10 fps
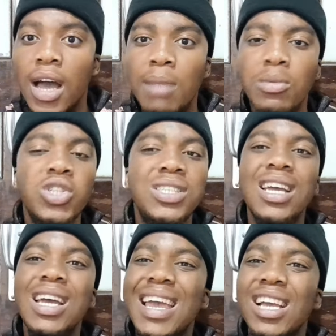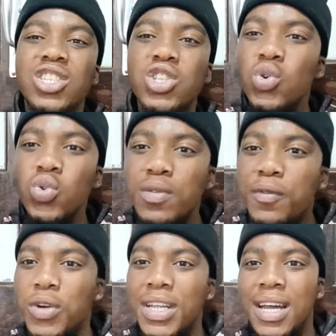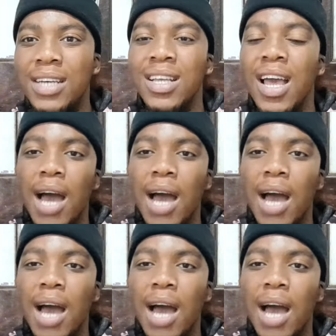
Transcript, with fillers: i'm not saying excuse foreigners